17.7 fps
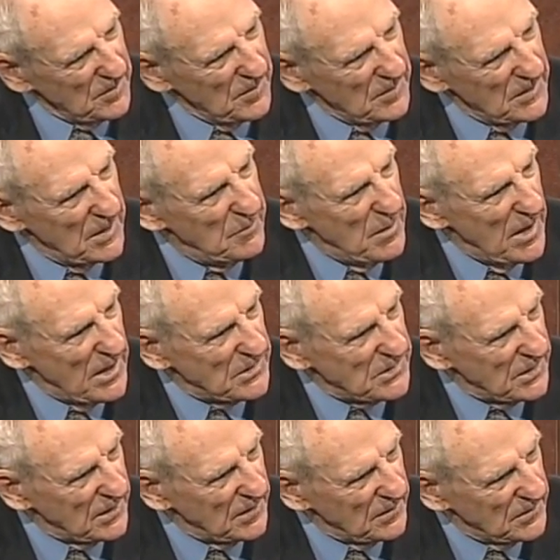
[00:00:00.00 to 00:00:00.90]
the
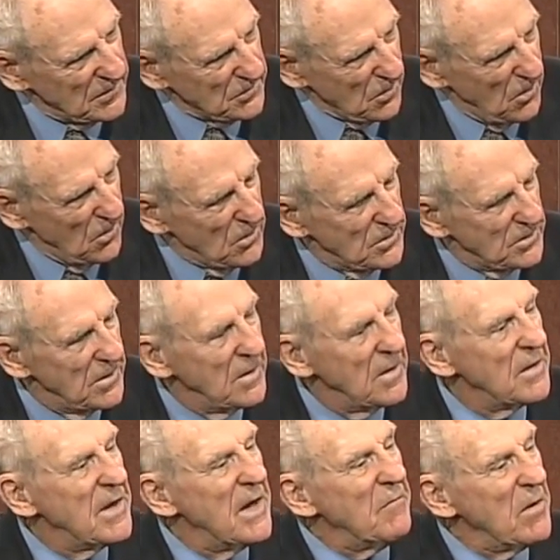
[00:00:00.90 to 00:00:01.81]
basic strokes.
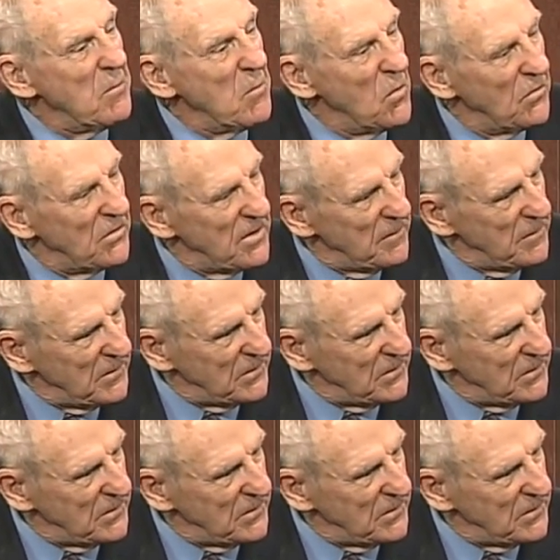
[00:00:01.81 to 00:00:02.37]
Then we moved them